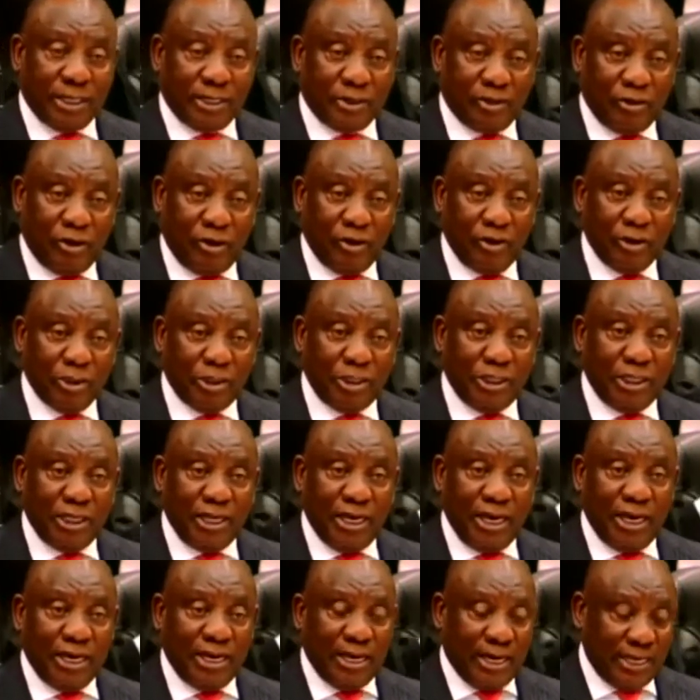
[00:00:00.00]

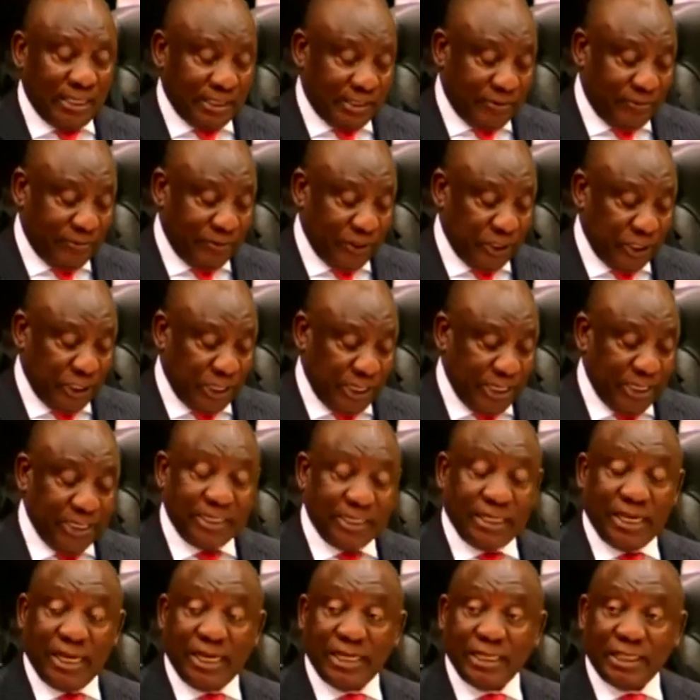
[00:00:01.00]
technology and artificial
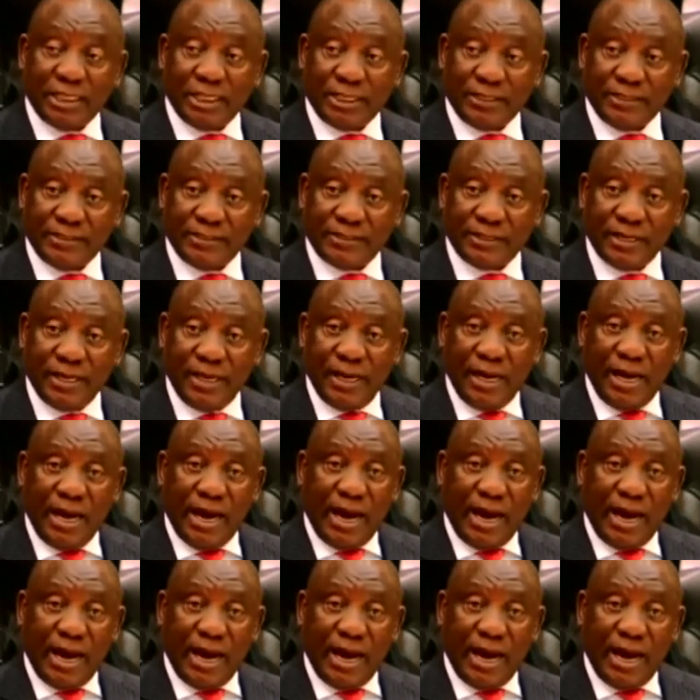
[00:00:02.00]
intelligence.